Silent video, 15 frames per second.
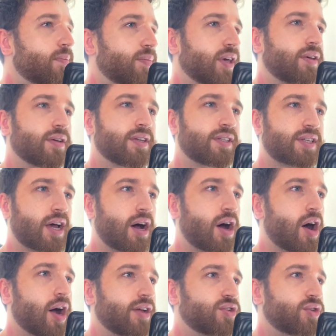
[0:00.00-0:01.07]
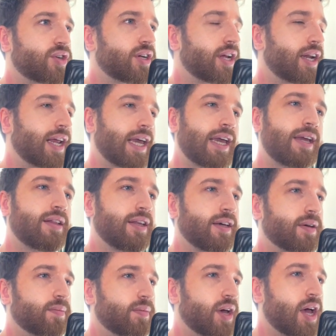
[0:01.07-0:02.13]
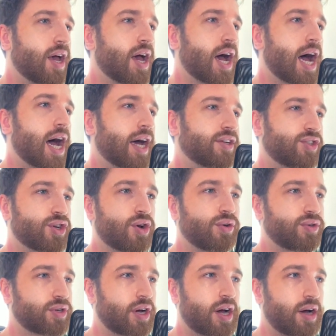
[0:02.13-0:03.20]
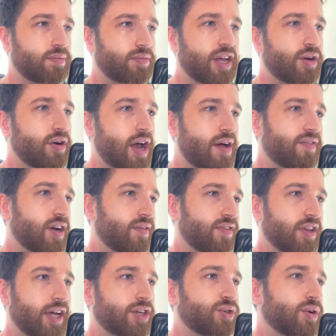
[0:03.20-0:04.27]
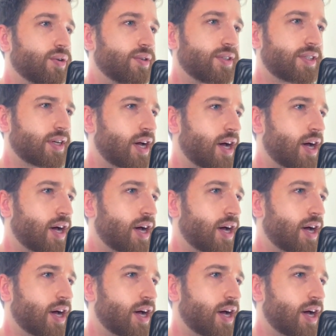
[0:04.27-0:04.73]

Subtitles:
Because hydrogen and helium don't have enough electrons